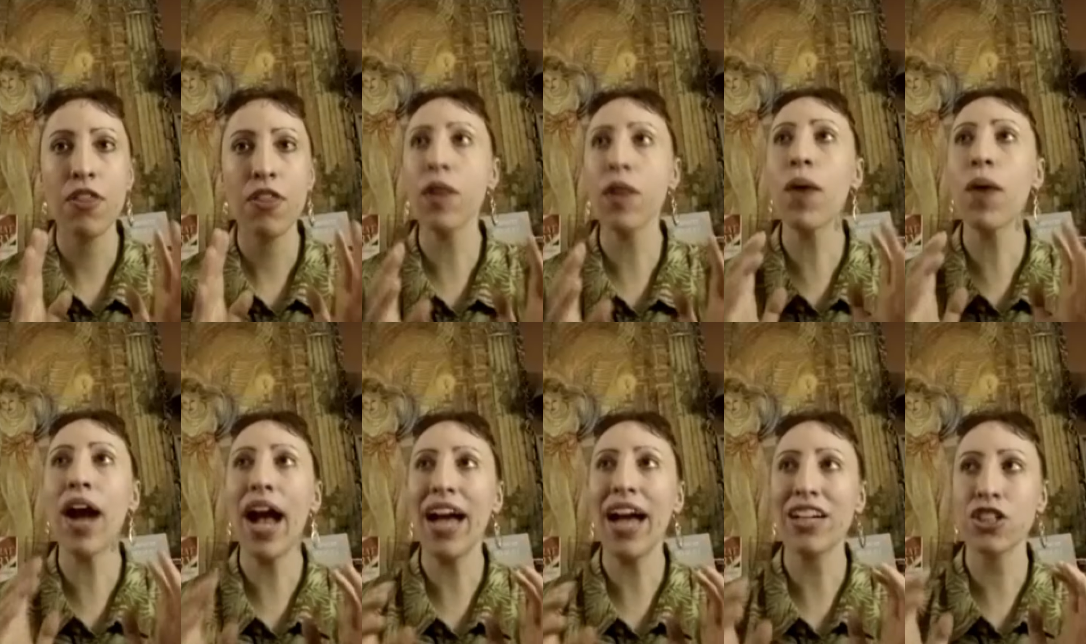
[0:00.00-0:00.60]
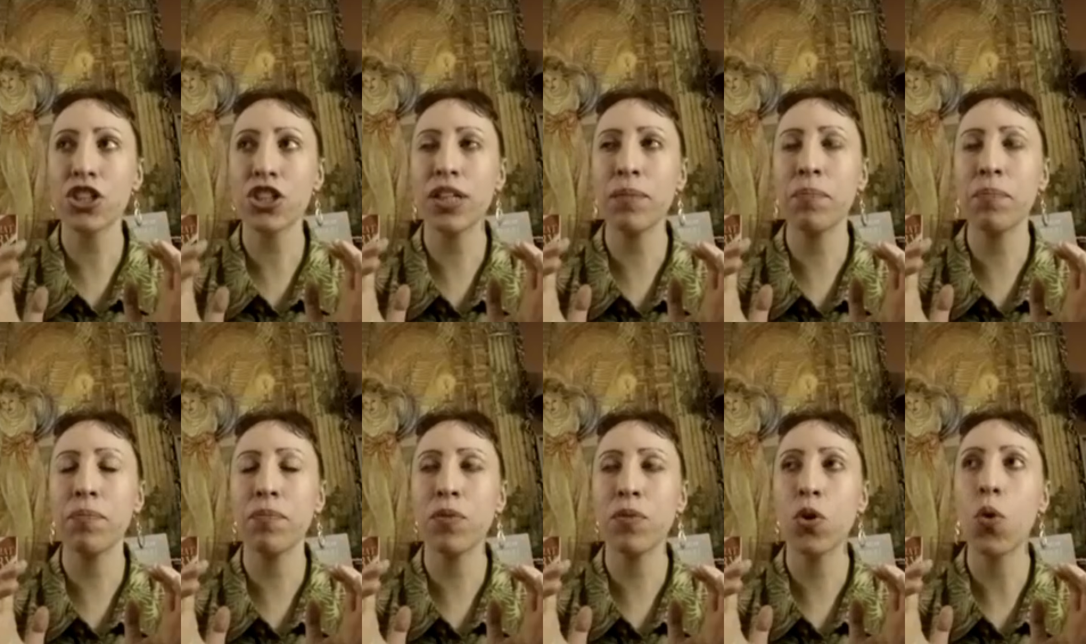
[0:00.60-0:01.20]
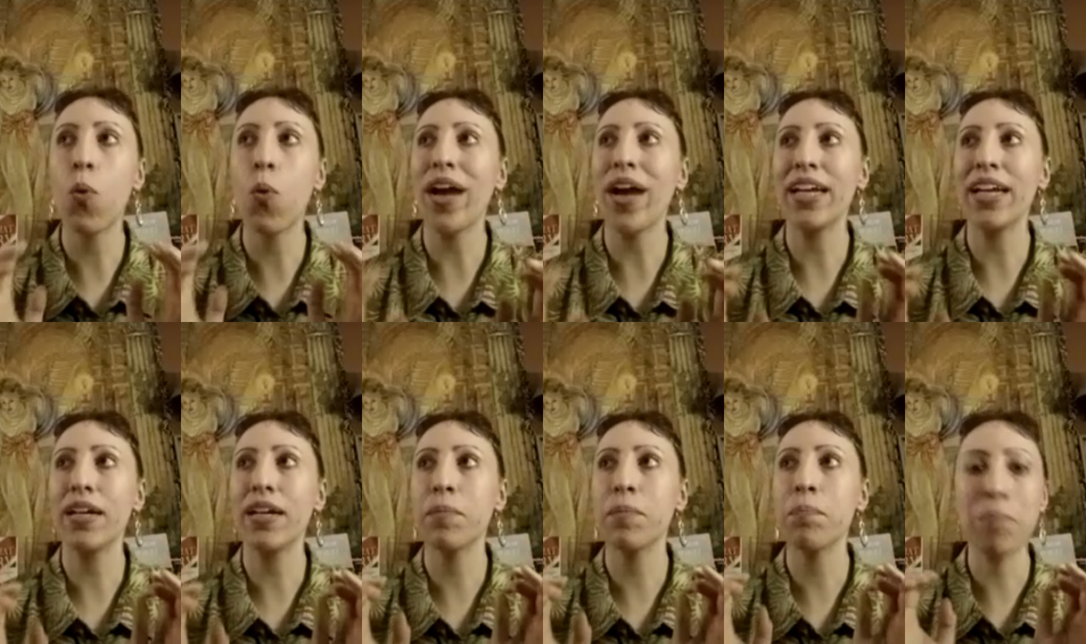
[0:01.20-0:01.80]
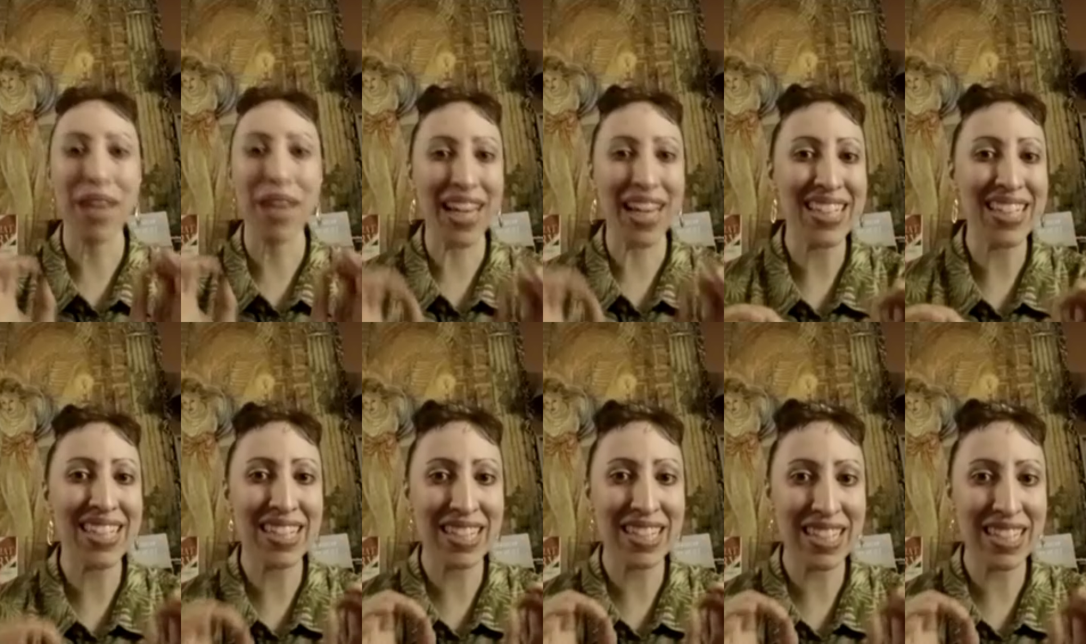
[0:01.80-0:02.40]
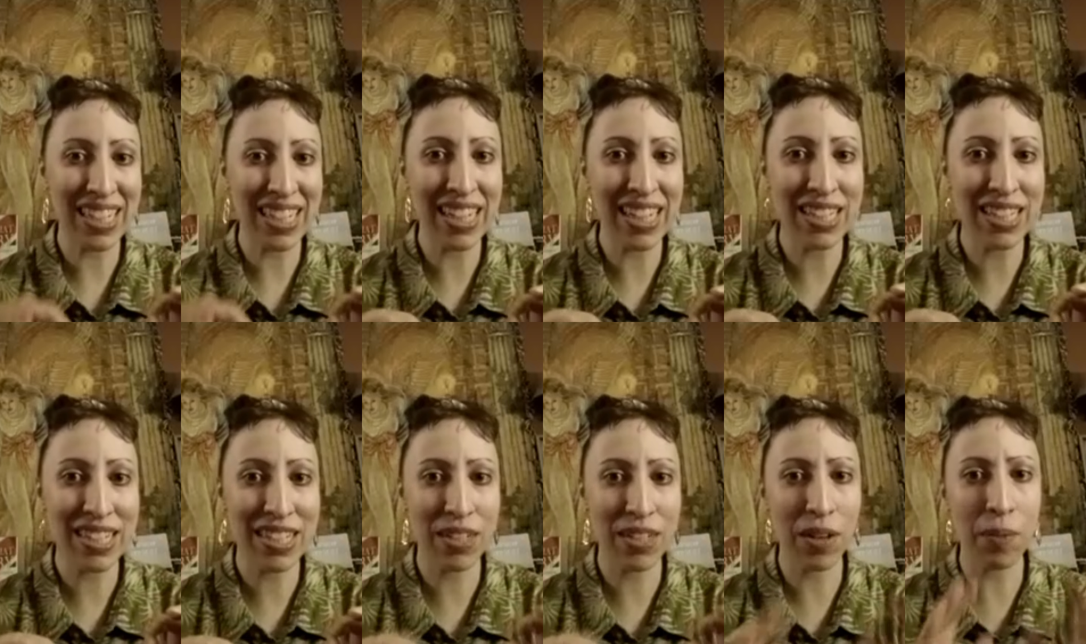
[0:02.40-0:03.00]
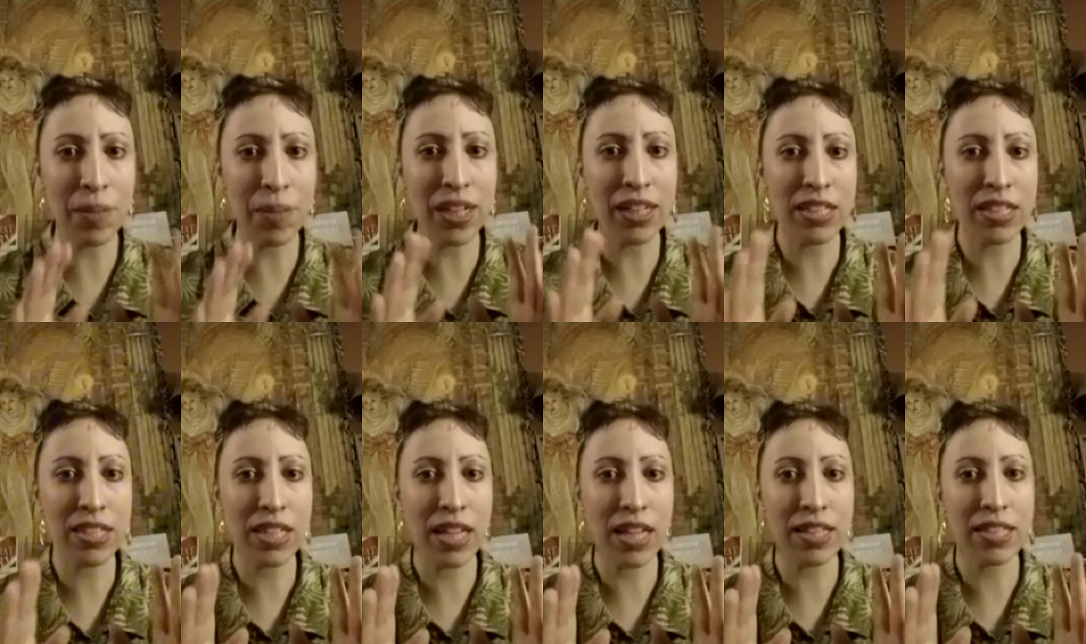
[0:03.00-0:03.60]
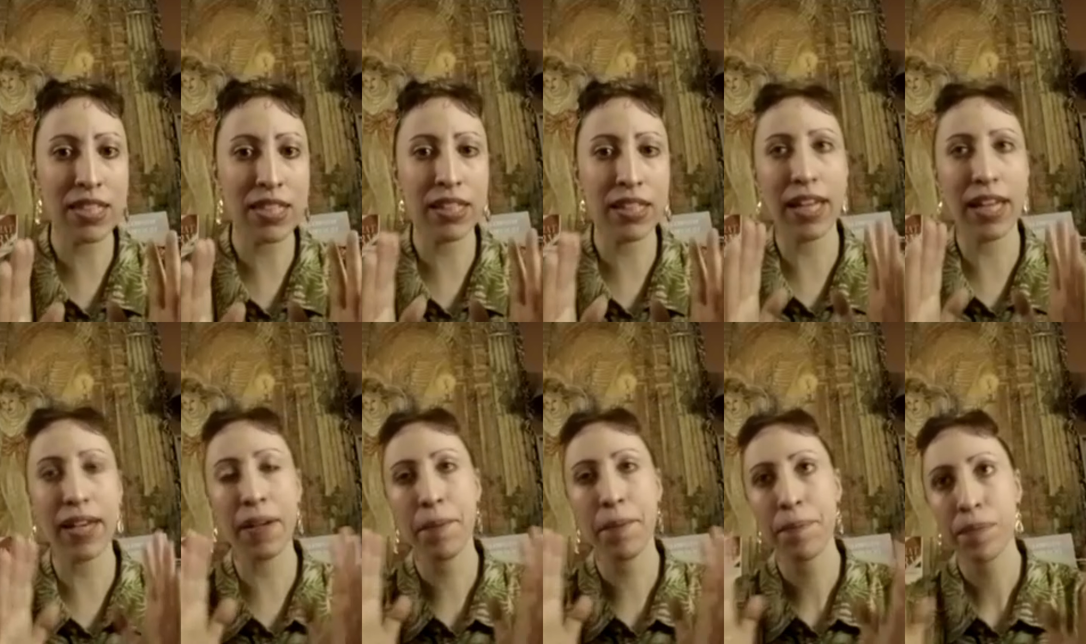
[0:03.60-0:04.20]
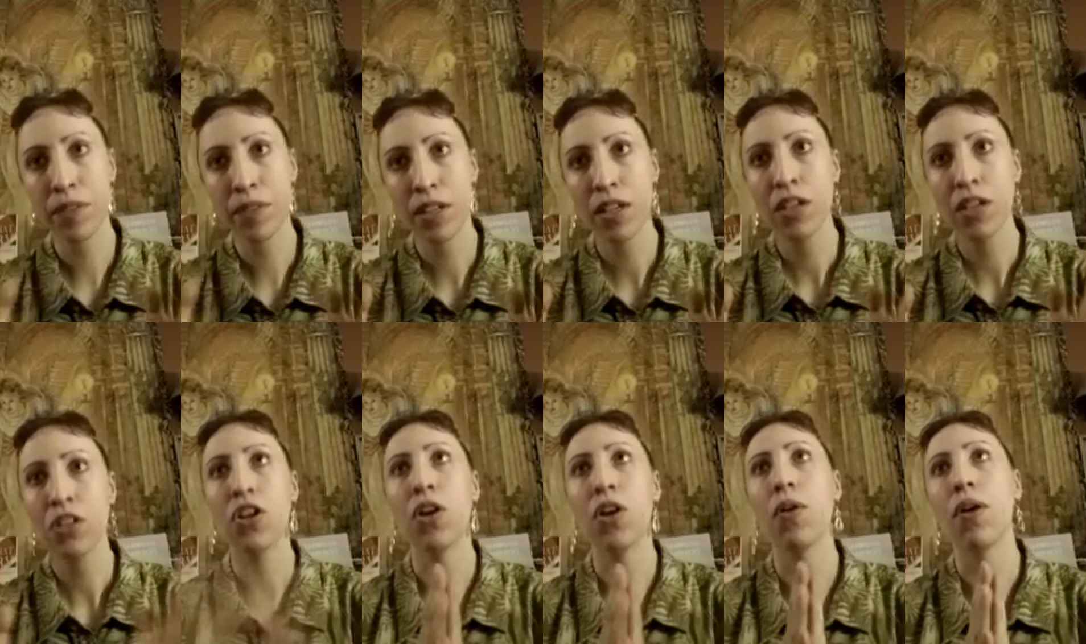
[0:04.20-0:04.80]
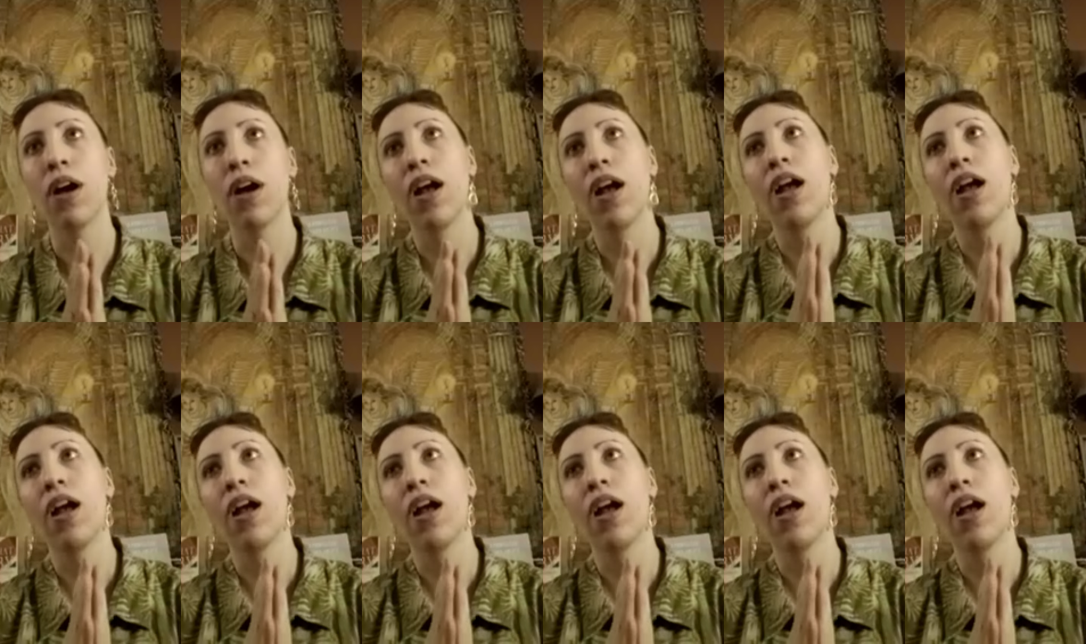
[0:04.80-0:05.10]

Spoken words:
there were actually quite based deists. I mean, in the sense that, like, you know,